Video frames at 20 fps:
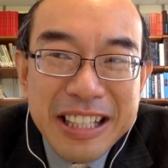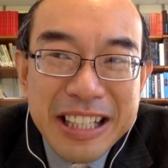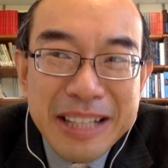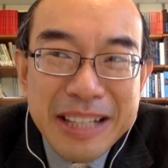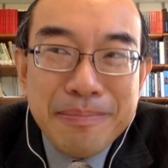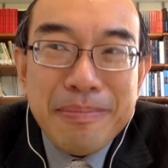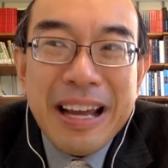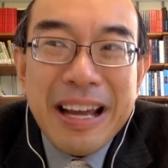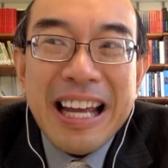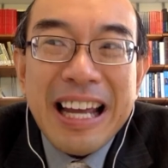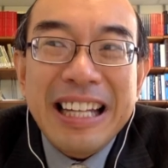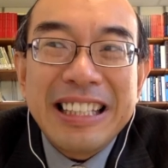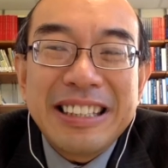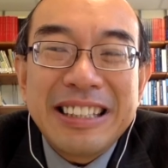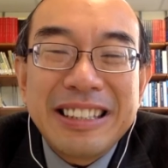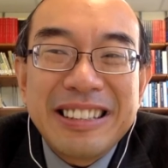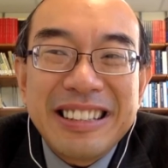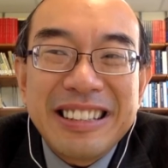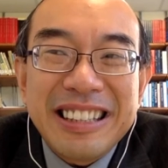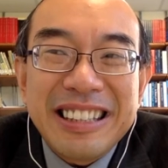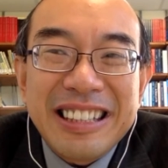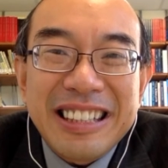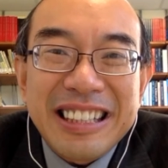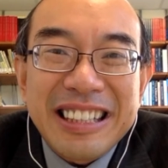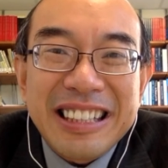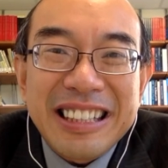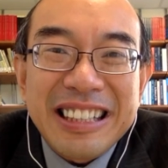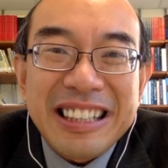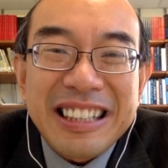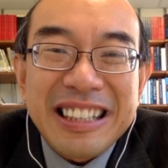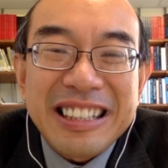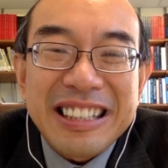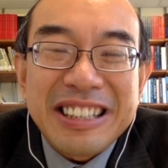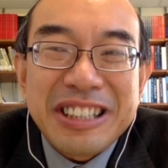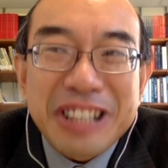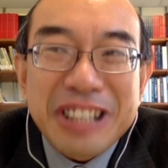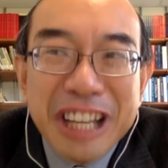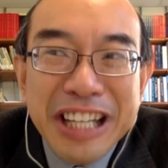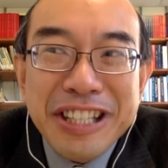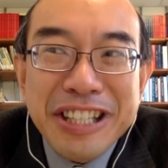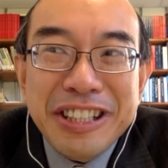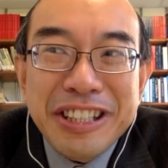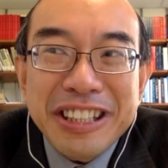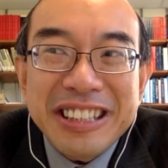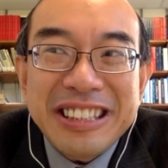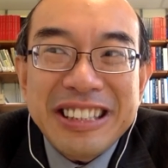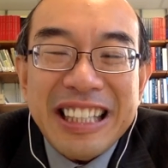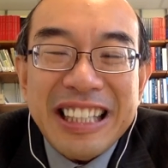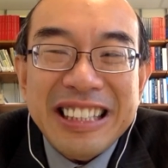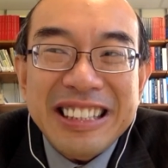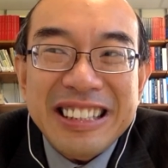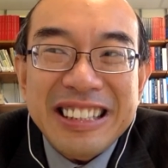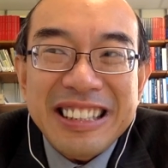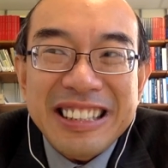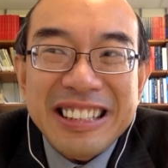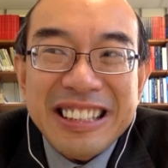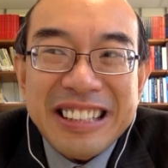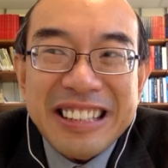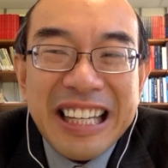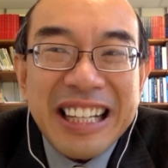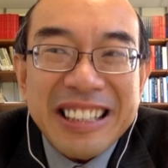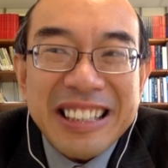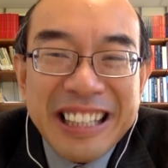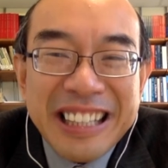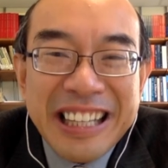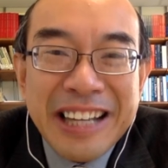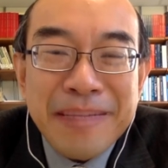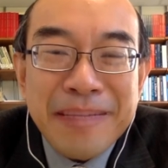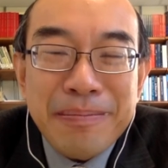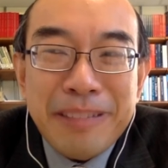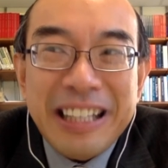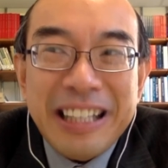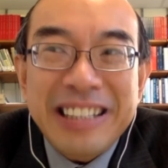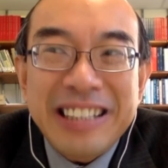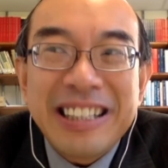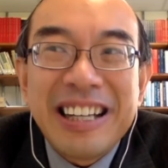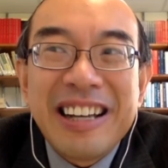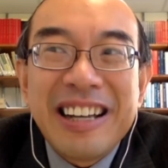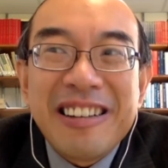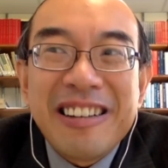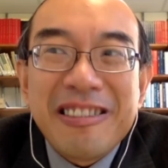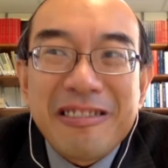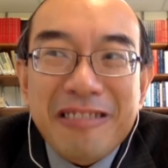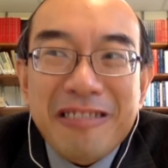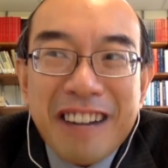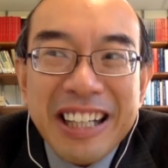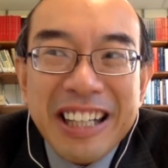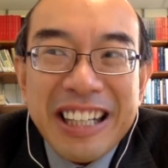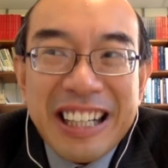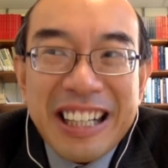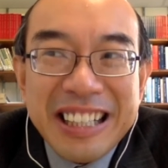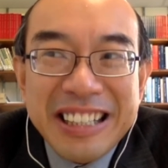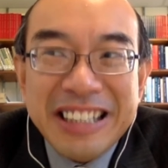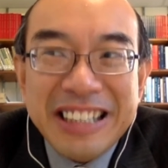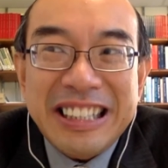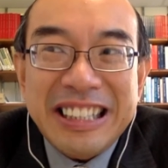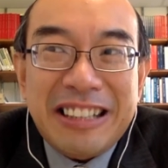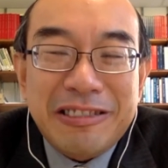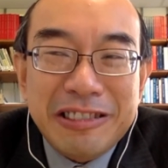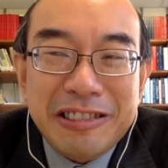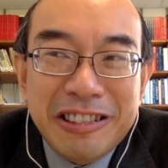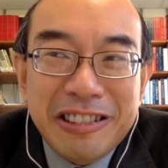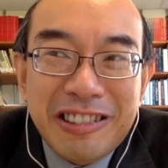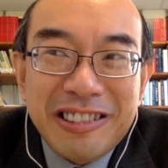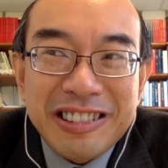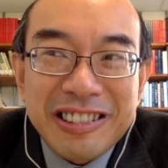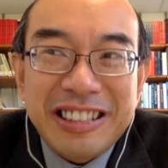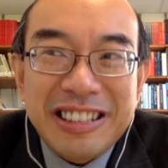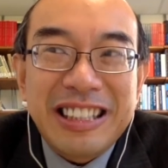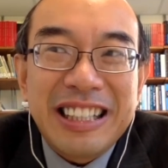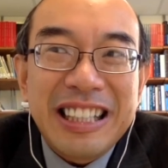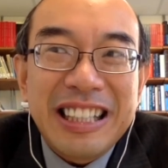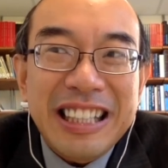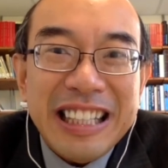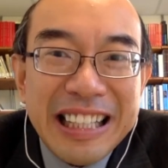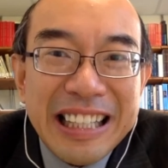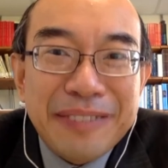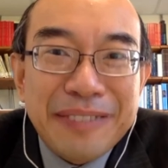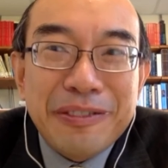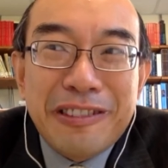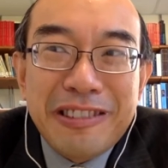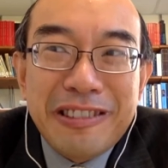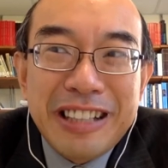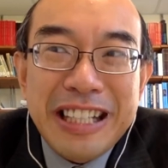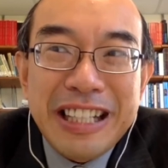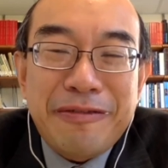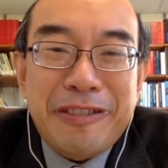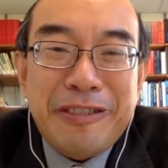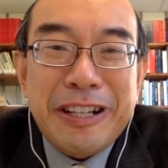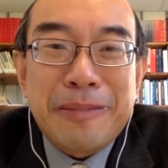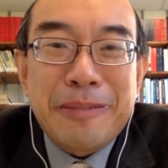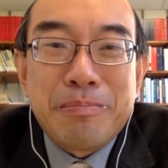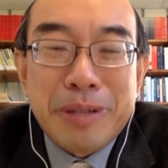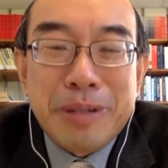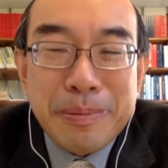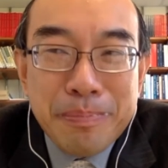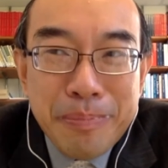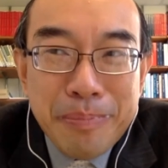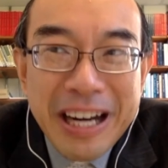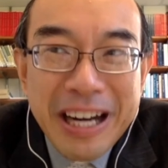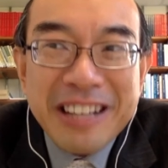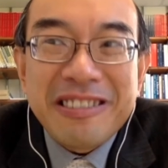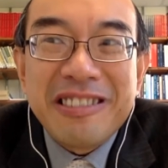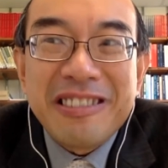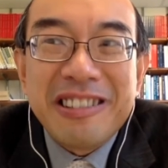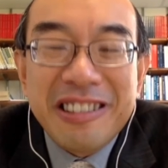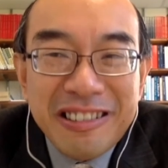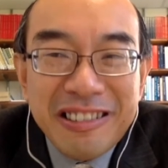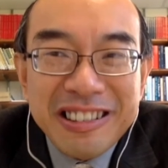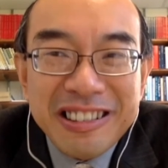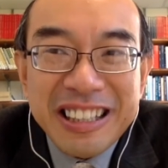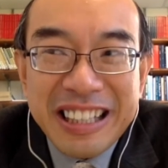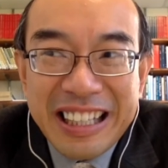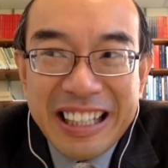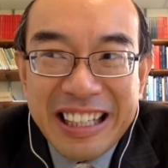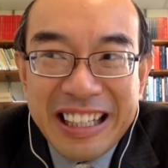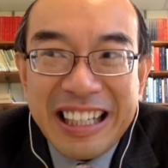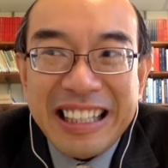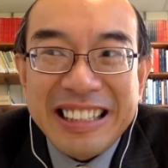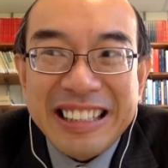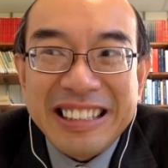immense changes that are taking place right under our nose, if only we are prepared to look there